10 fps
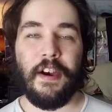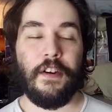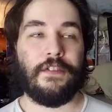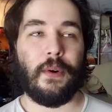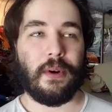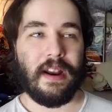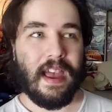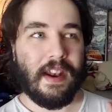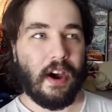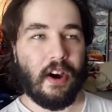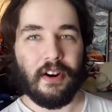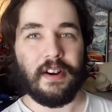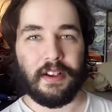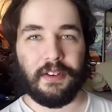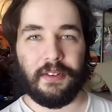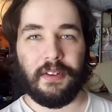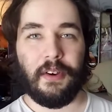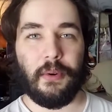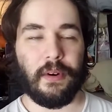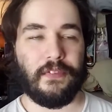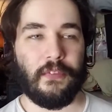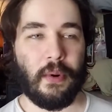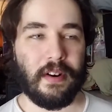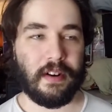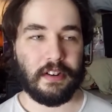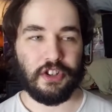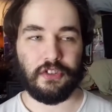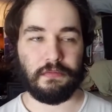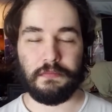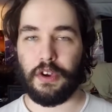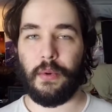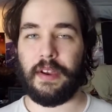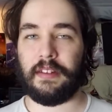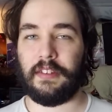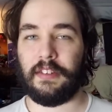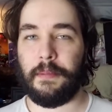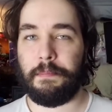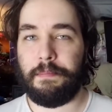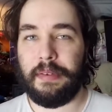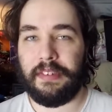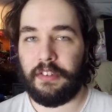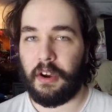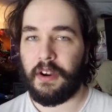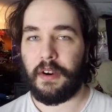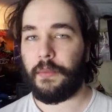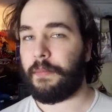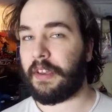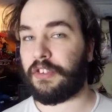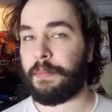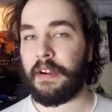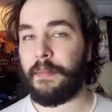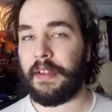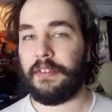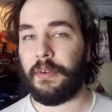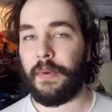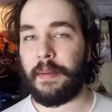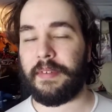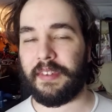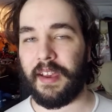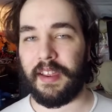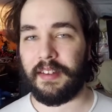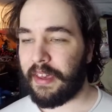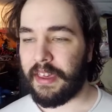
for an article or for just going to some bizarre experimental website.